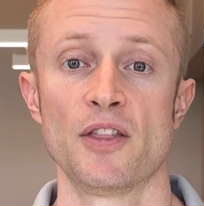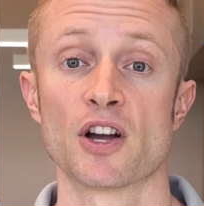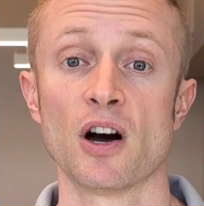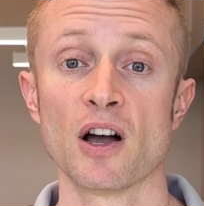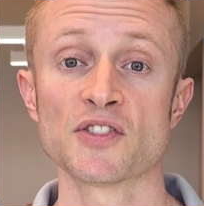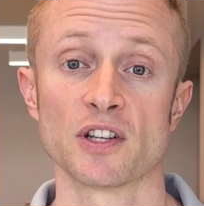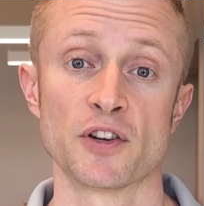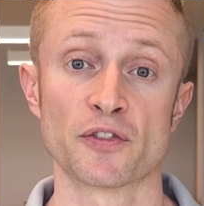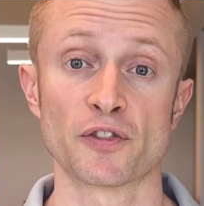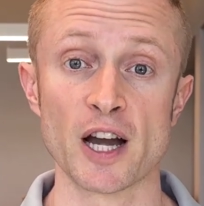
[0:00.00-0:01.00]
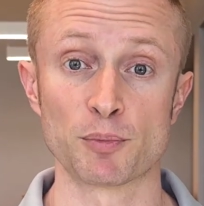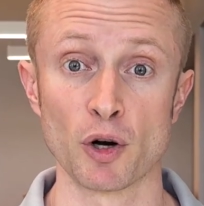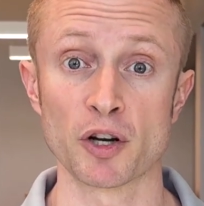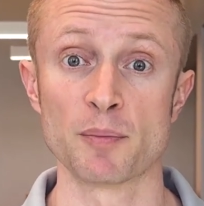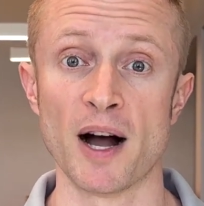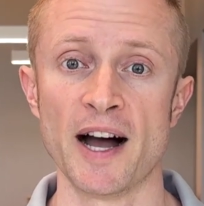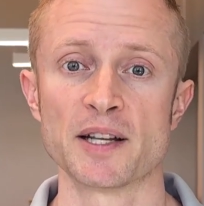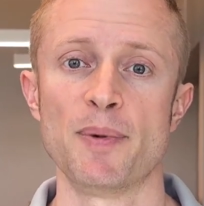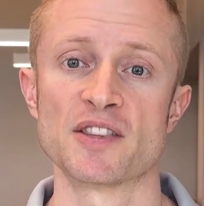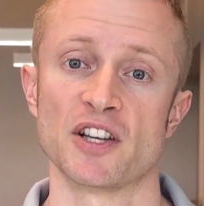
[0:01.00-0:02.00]
The cost of your freight broker bond
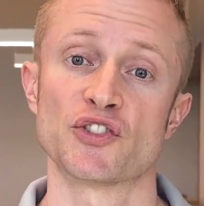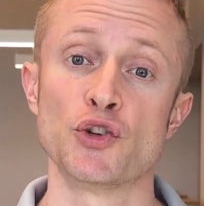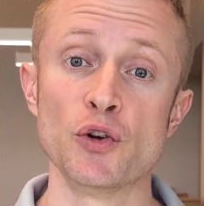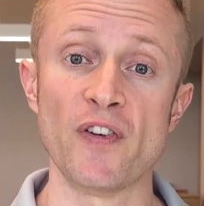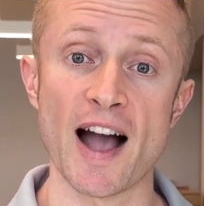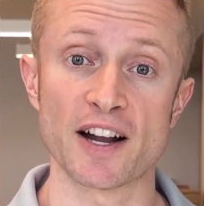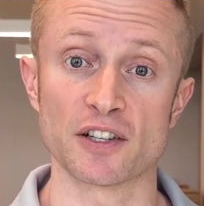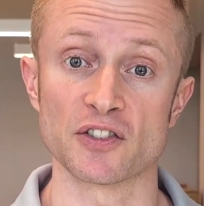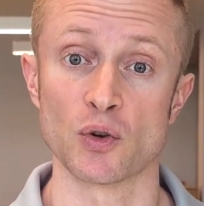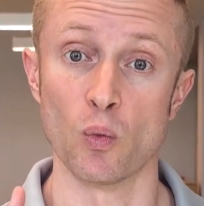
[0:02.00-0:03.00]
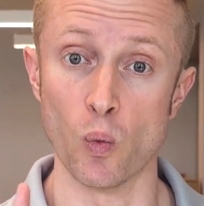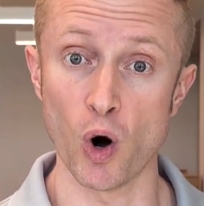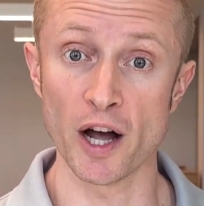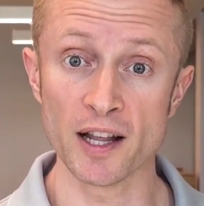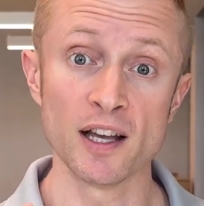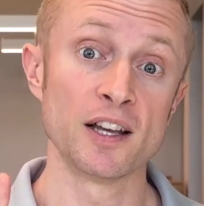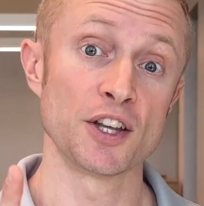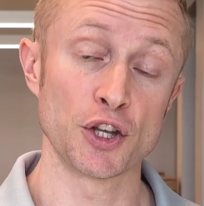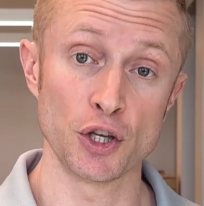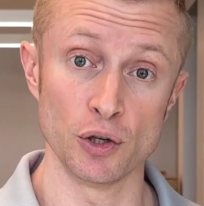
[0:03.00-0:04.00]
depends on two factors. One,
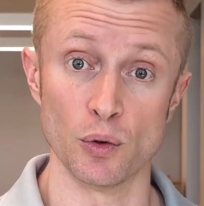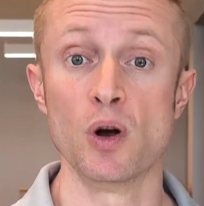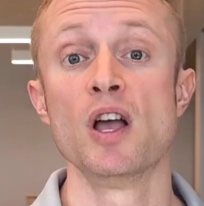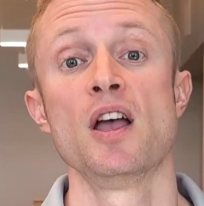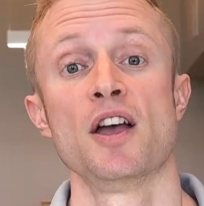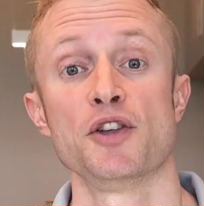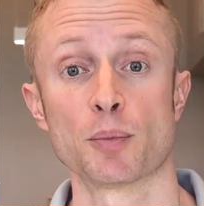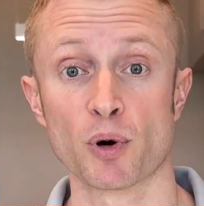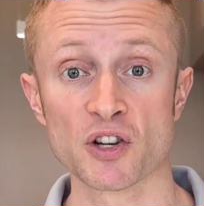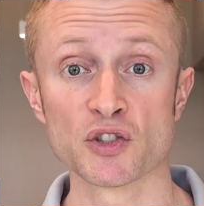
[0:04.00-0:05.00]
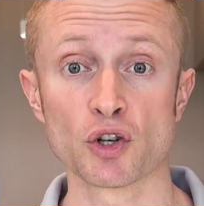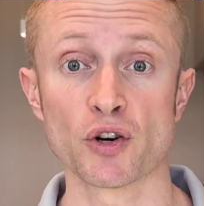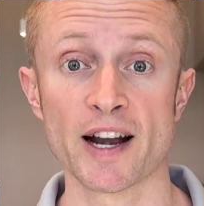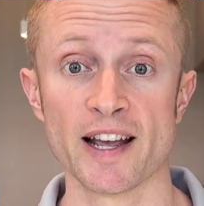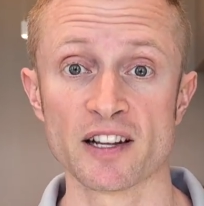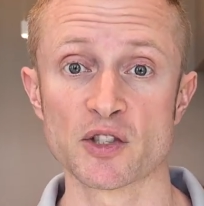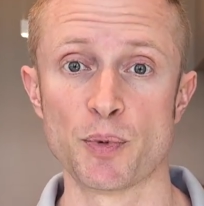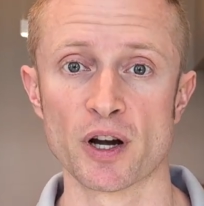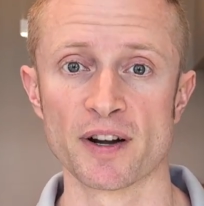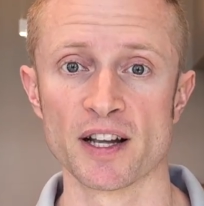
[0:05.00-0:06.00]
you, your personal credit and
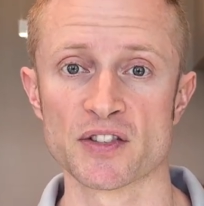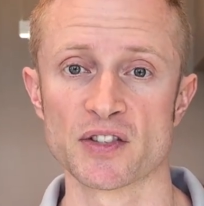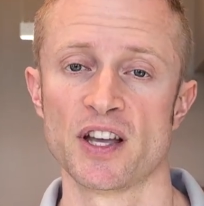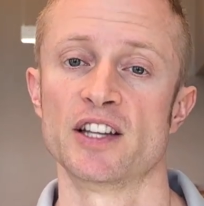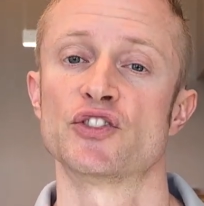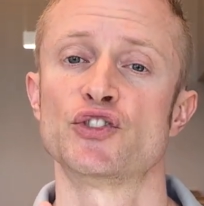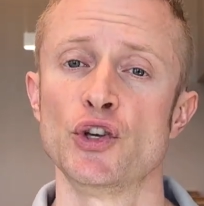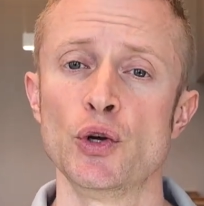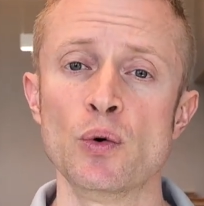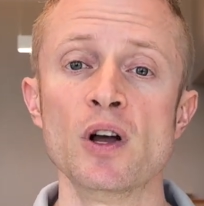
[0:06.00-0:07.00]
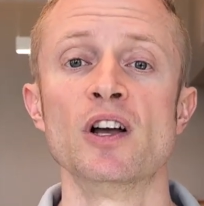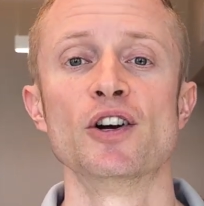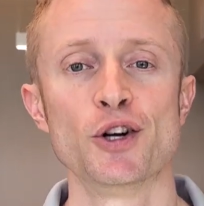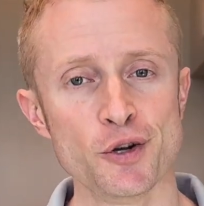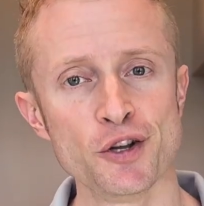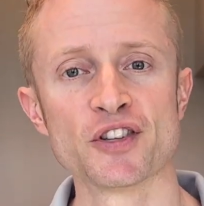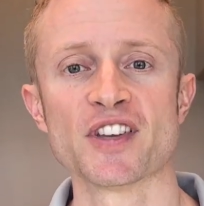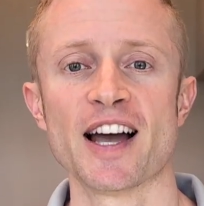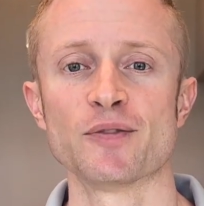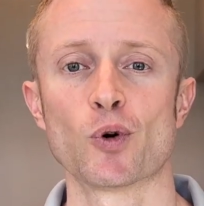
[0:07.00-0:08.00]
experience. Two, who you
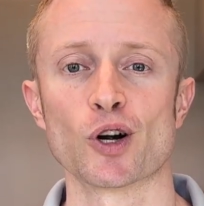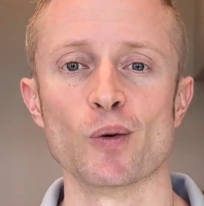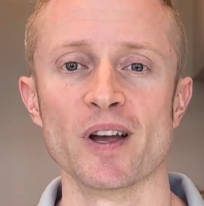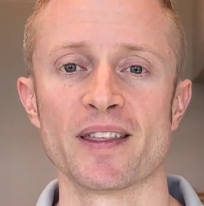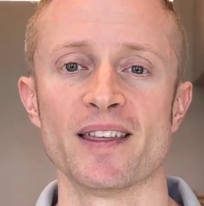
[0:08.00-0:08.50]
decide to work with.